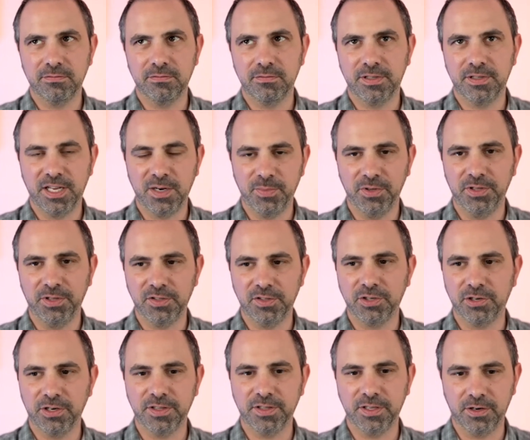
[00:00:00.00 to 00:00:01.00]
ability to
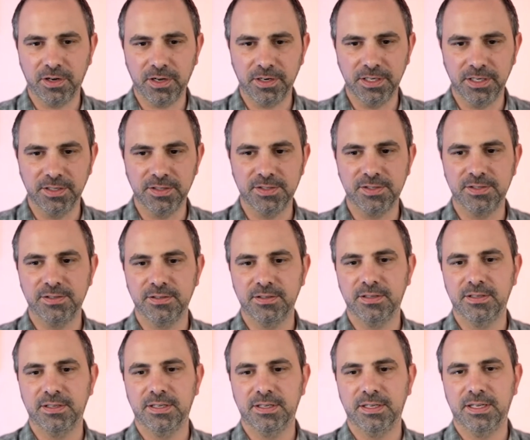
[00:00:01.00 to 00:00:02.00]
target that audience.
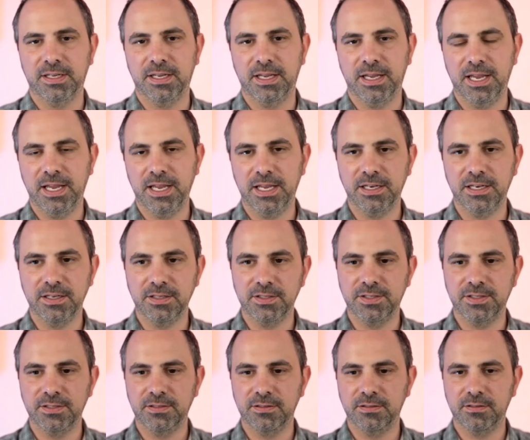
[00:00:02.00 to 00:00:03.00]

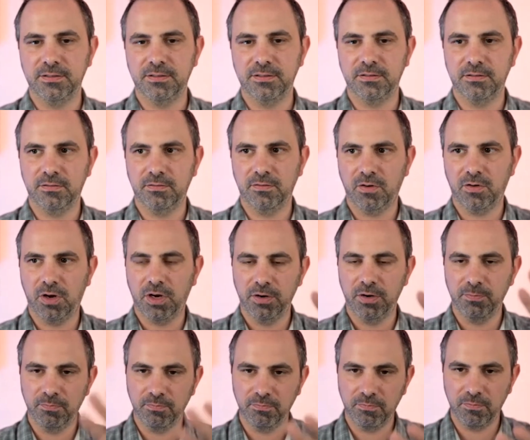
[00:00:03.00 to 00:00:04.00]
And
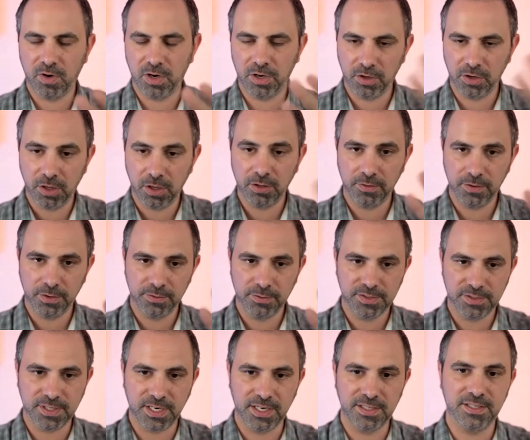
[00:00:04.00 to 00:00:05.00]
on all of
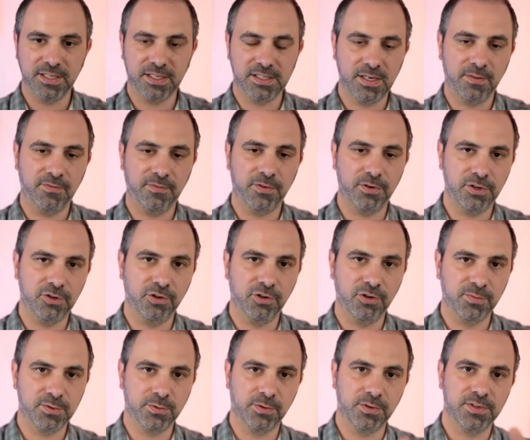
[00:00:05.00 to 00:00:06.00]
those sites, except for New
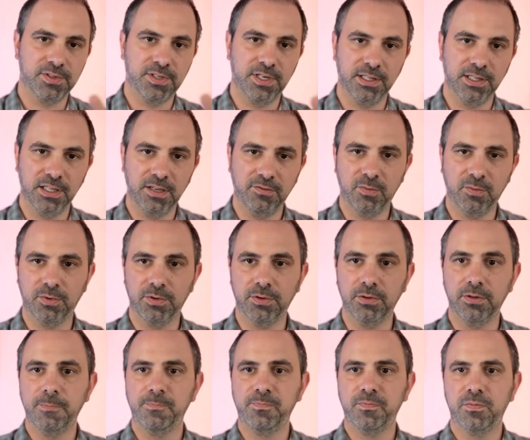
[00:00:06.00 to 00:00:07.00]
Home Source and
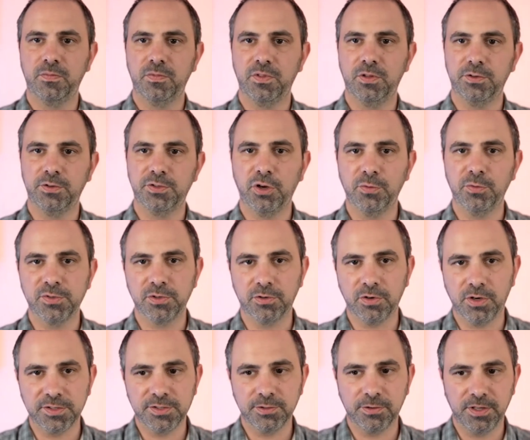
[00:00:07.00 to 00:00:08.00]
Livable, those homes are
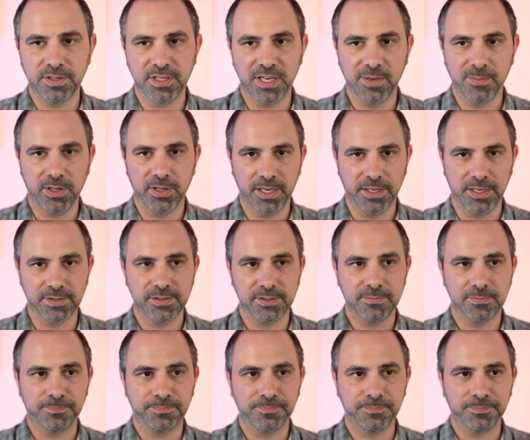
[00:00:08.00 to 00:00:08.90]
also on the MLS.